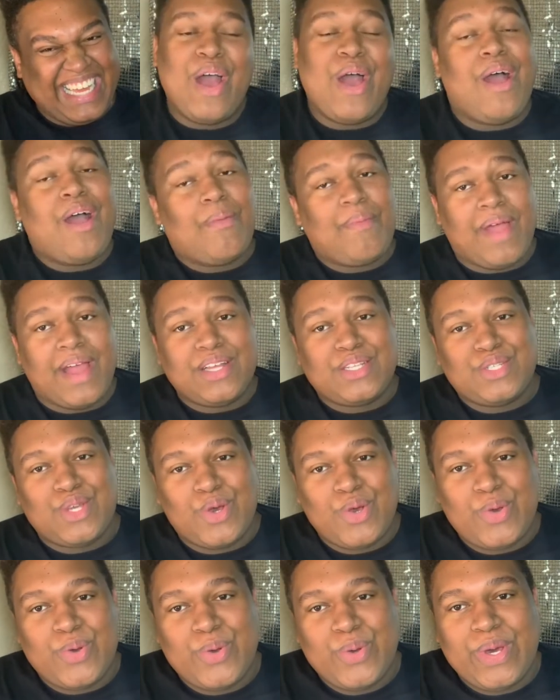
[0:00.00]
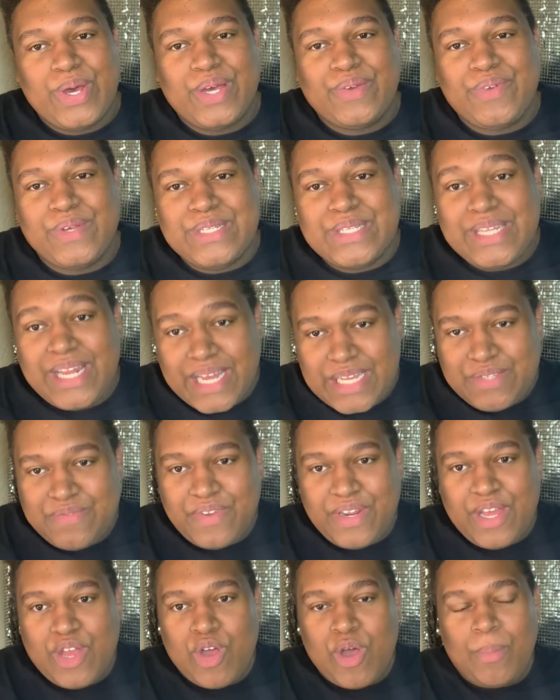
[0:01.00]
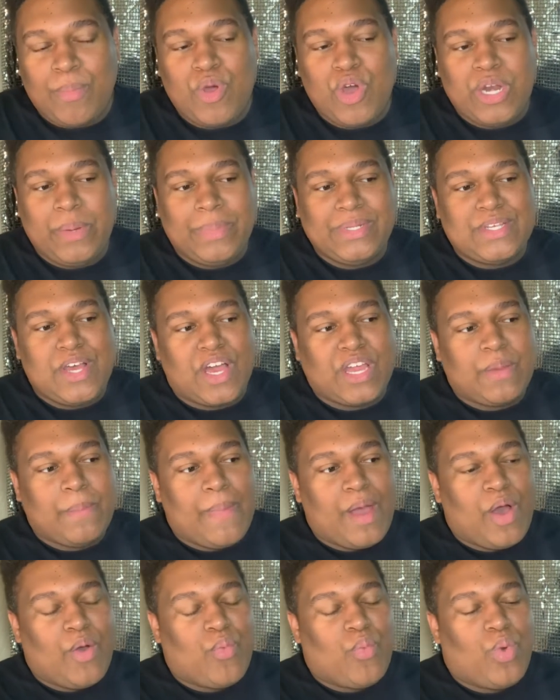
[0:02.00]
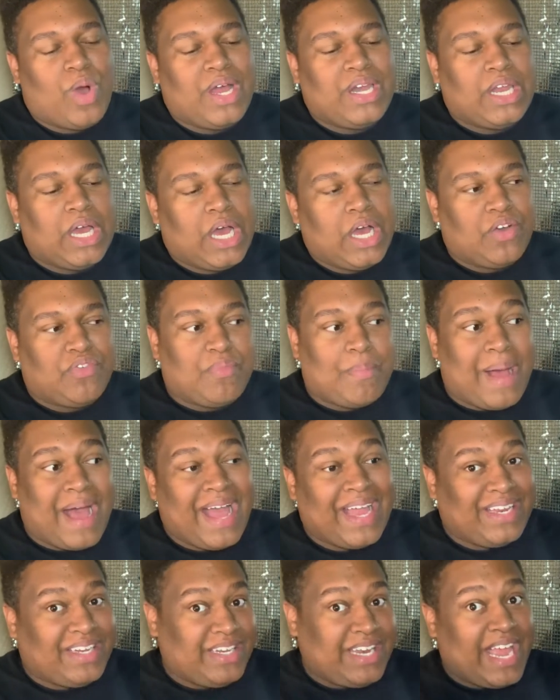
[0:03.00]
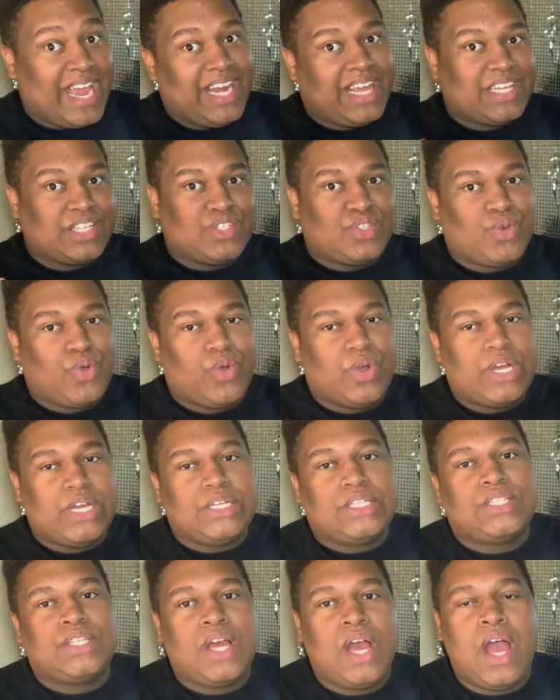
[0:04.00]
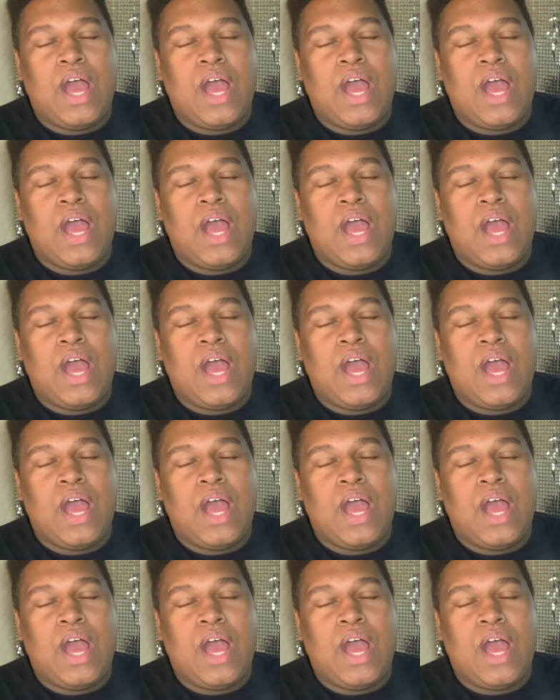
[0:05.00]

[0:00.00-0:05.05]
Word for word: All right, so in today's video, I'm going to be talking about one of my dating stories.